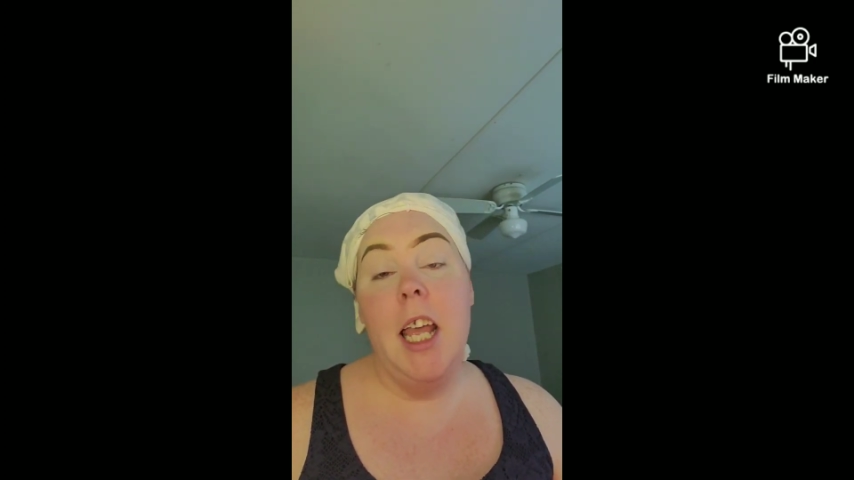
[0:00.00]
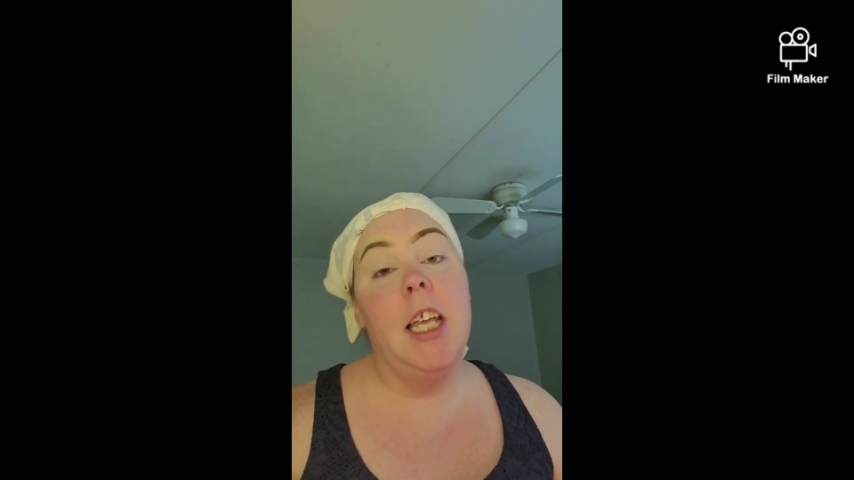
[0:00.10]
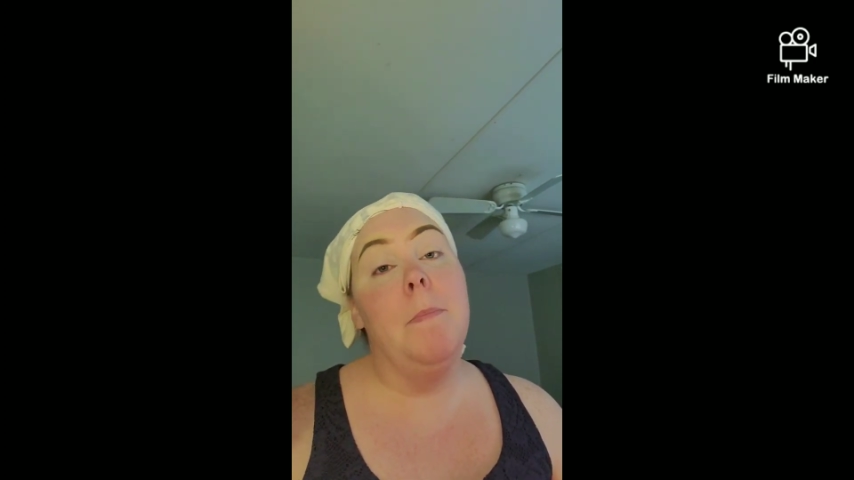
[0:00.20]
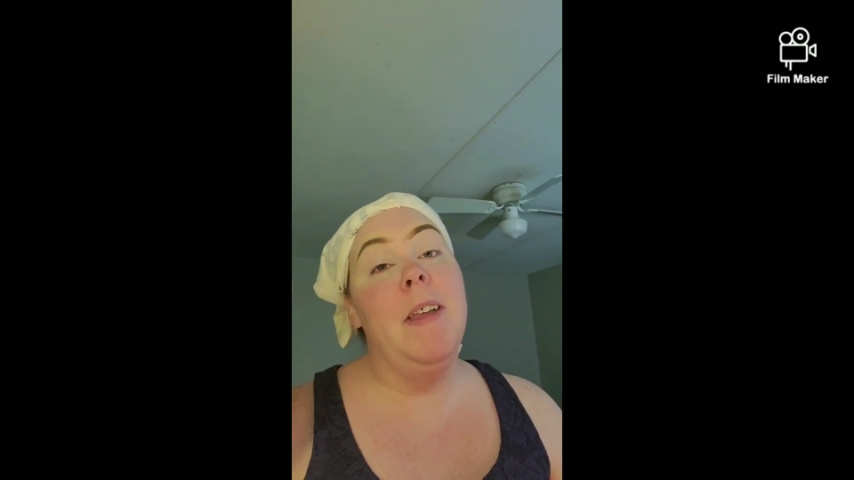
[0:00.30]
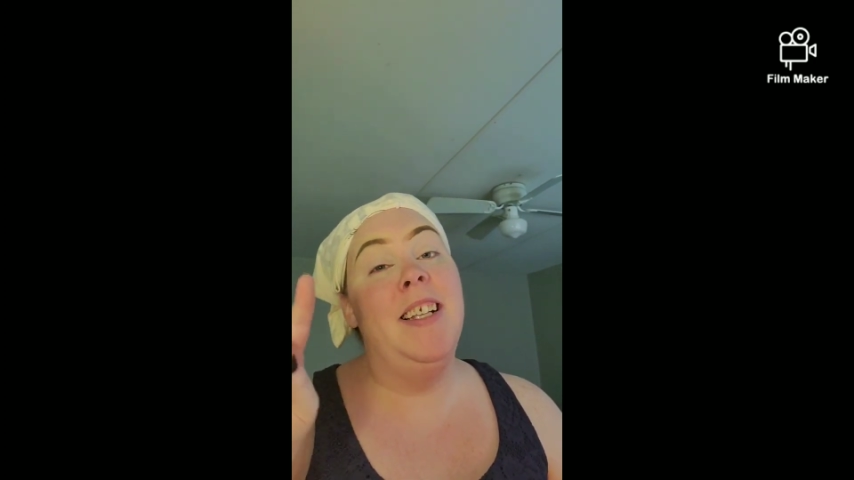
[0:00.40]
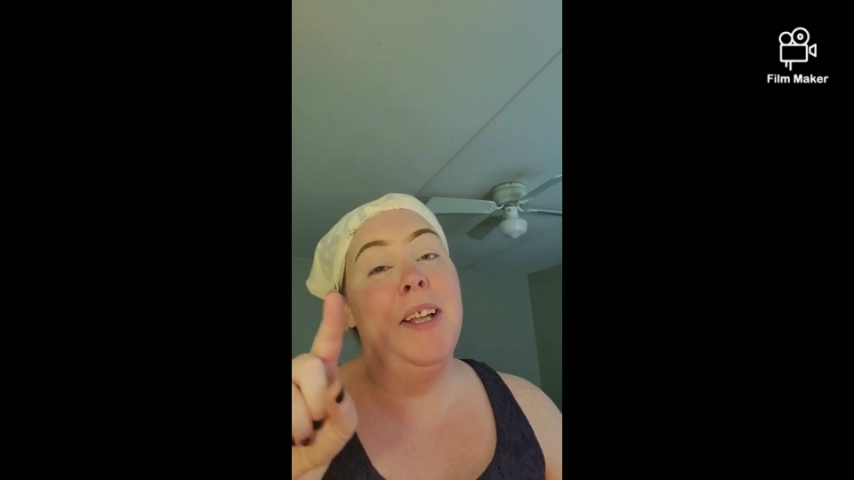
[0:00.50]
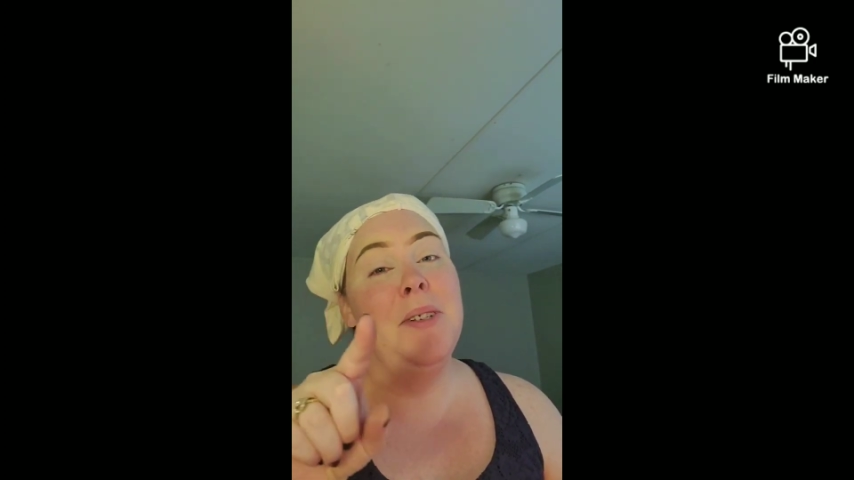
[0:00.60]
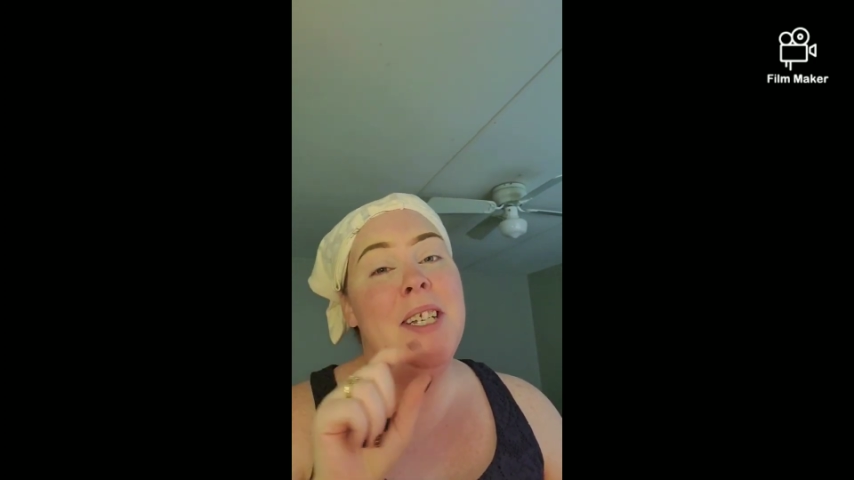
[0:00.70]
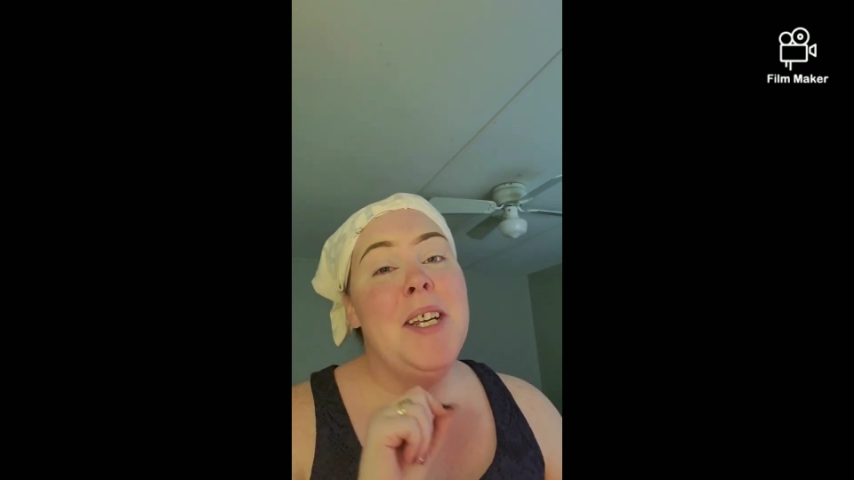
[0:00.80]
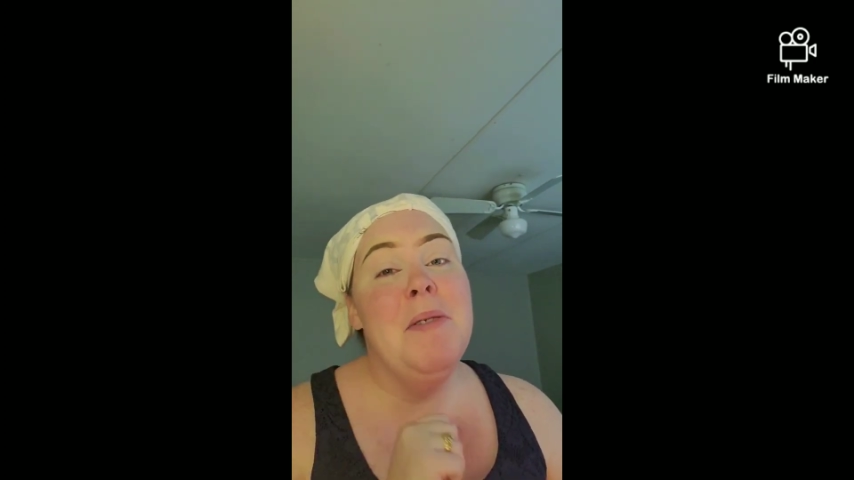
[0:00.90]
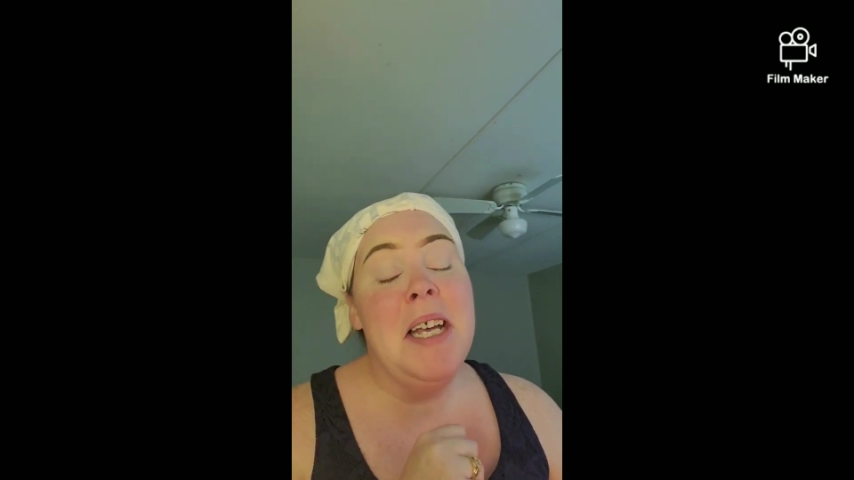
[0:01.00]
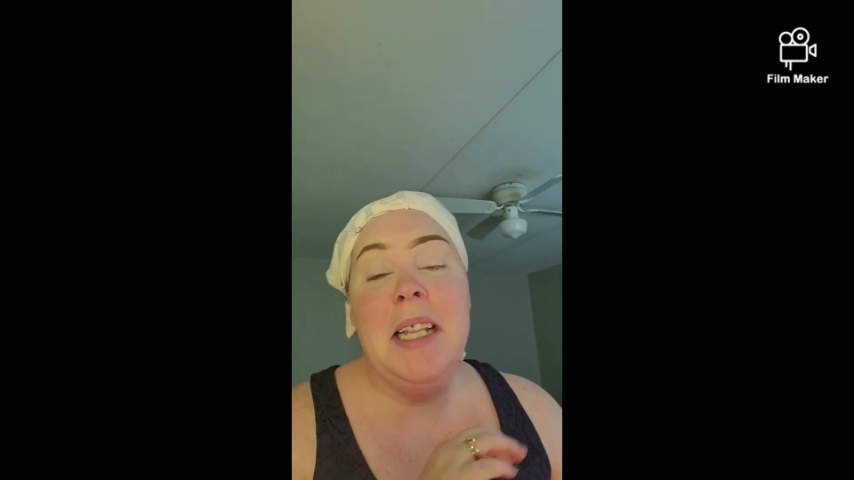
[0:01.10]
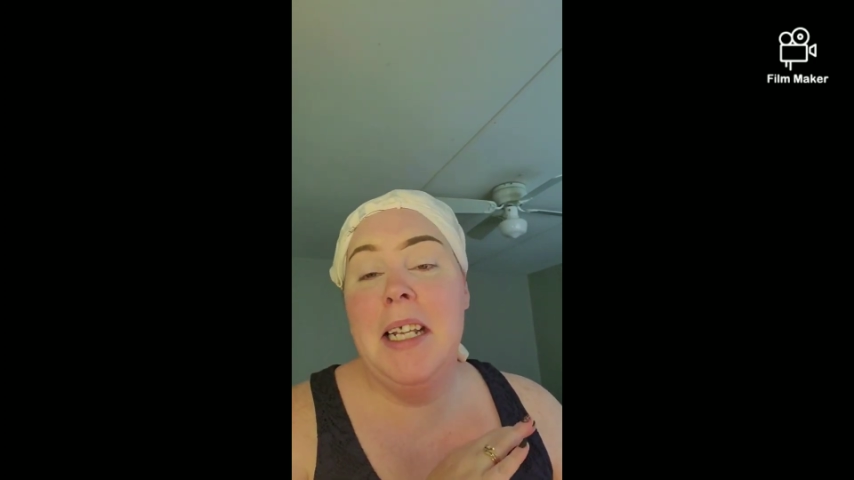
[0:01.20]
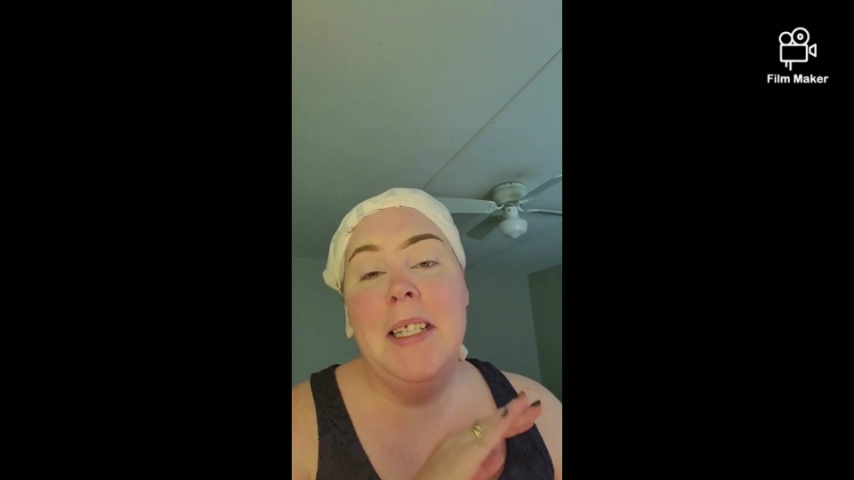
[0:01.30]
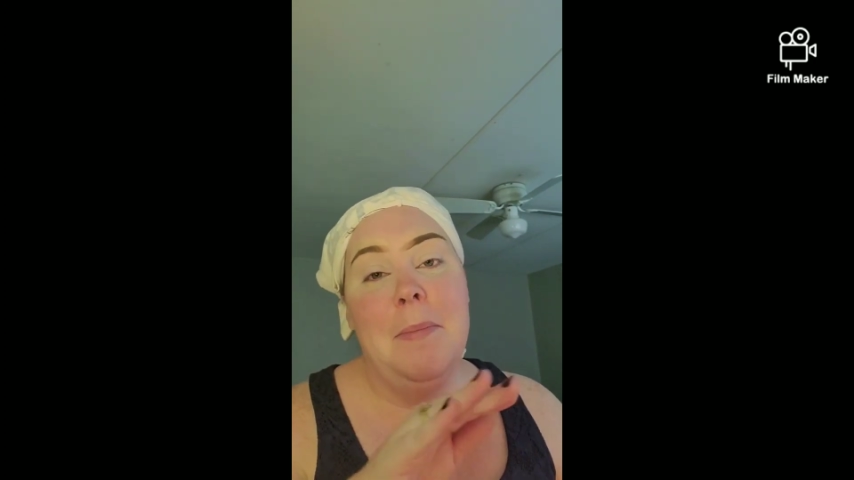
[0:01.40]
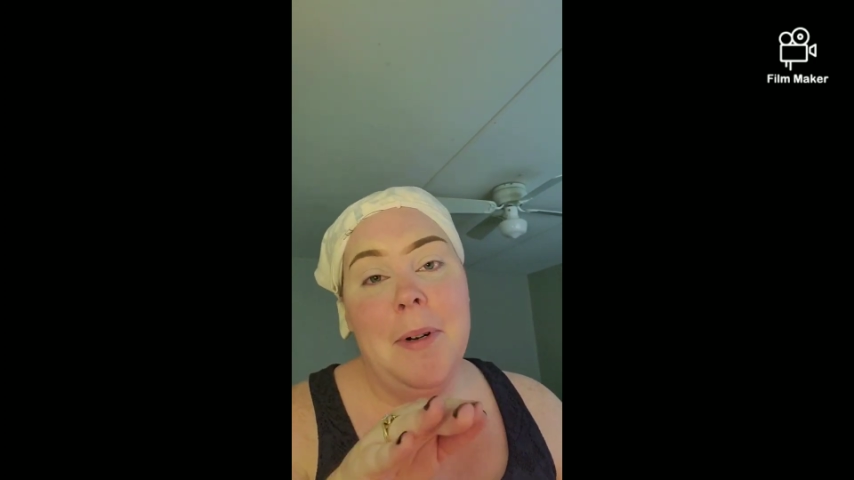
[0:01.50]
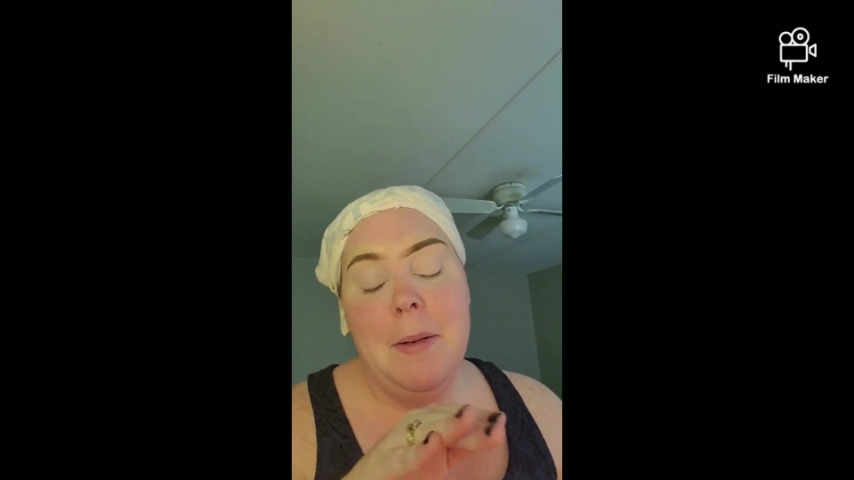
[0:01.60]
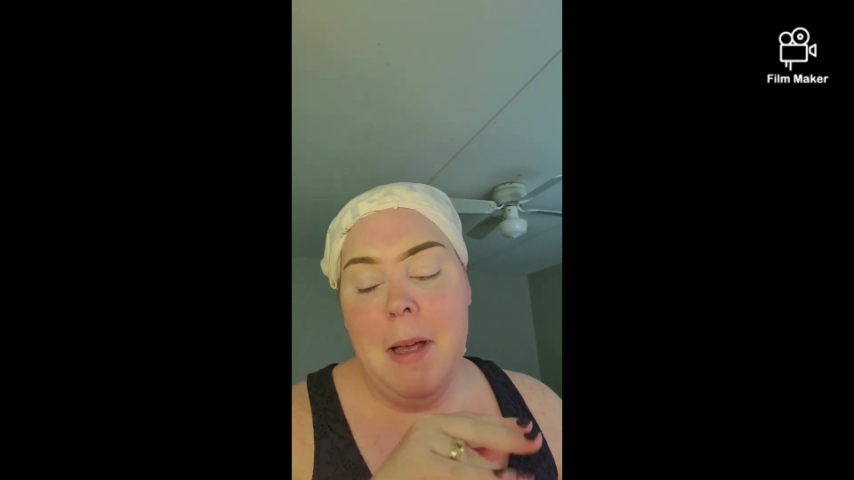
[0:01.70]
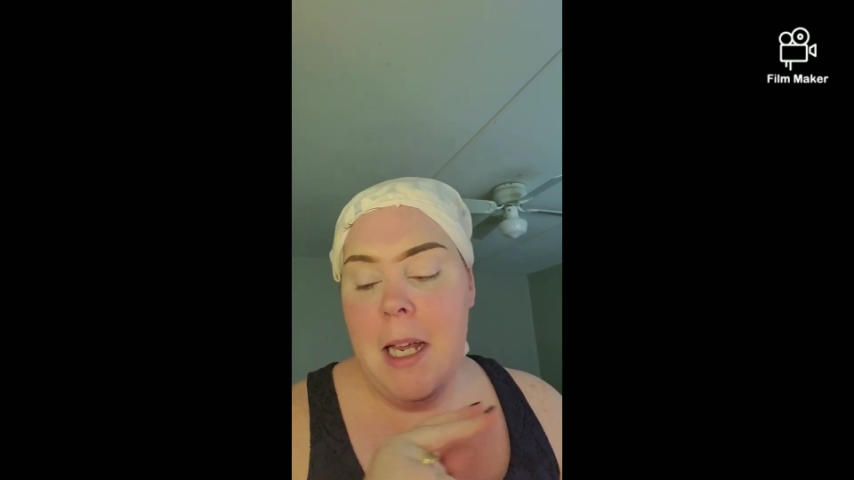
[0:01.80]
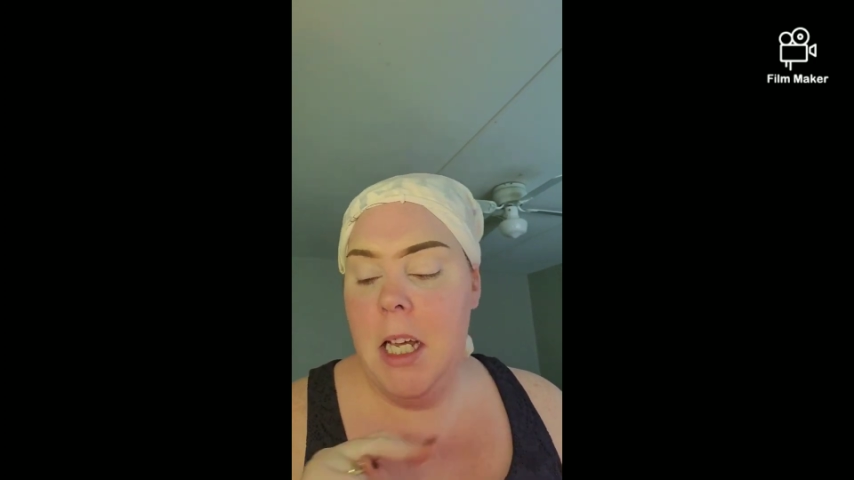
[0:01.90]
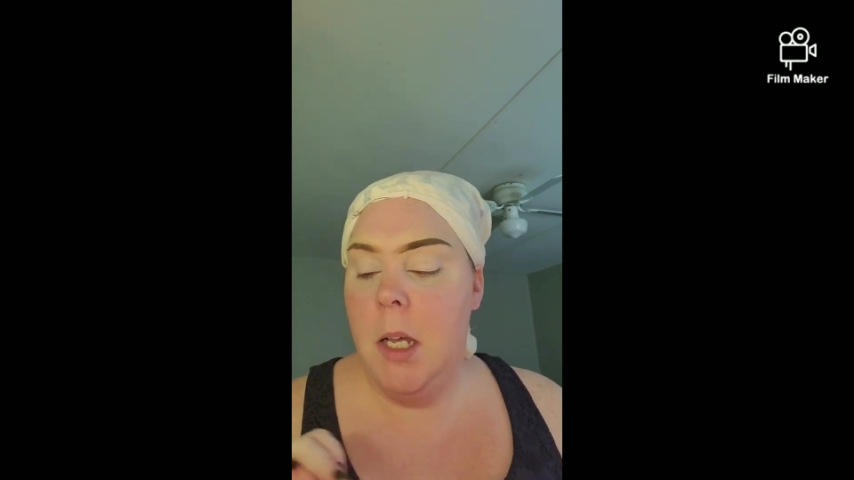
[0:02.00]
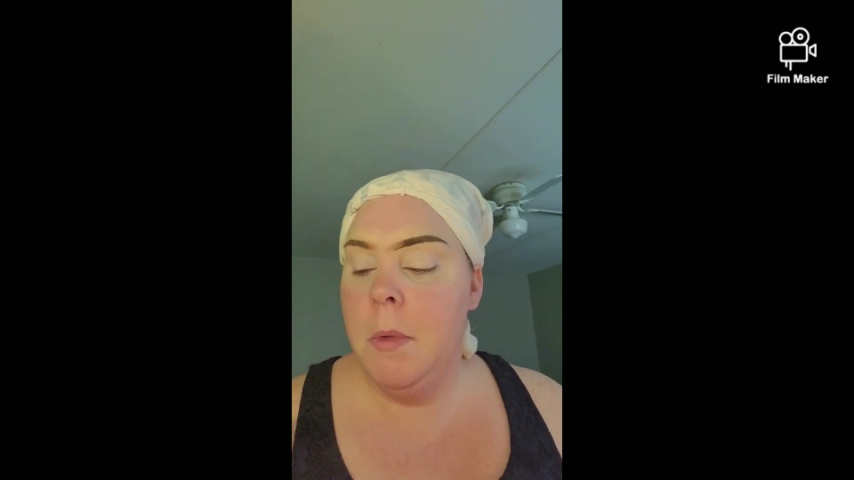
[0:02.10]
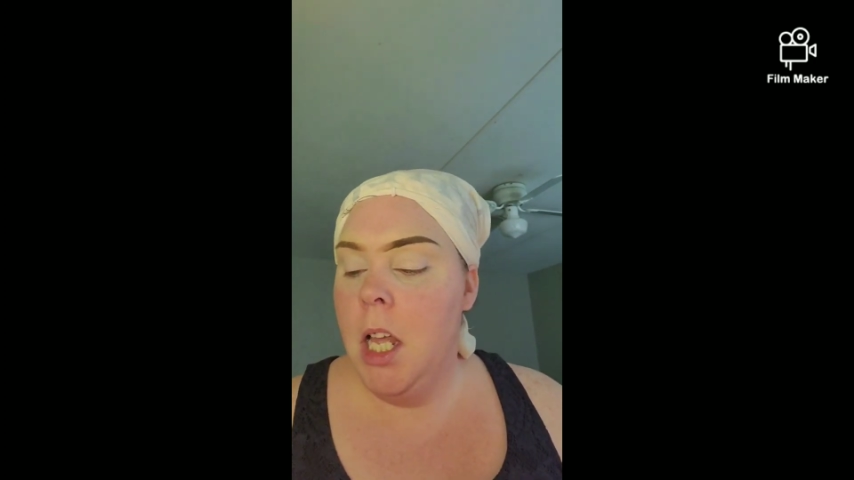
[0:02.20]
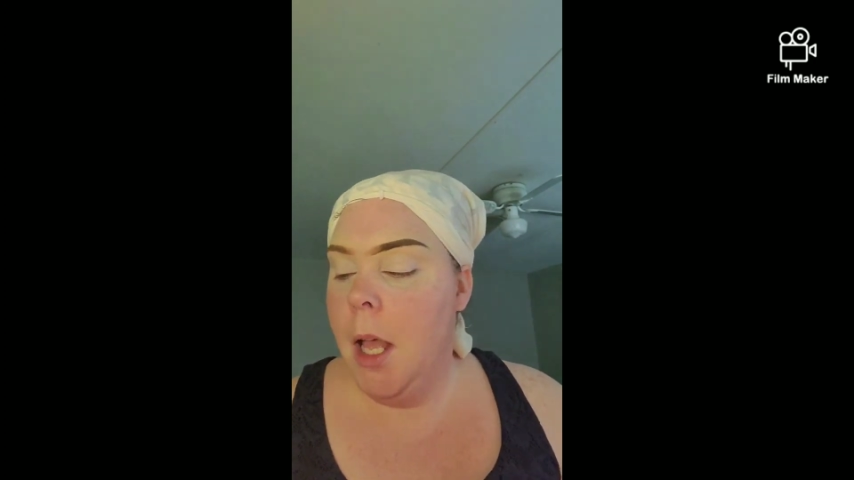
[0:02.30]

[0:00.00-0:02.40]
It can be close to it. That's the point of makeup.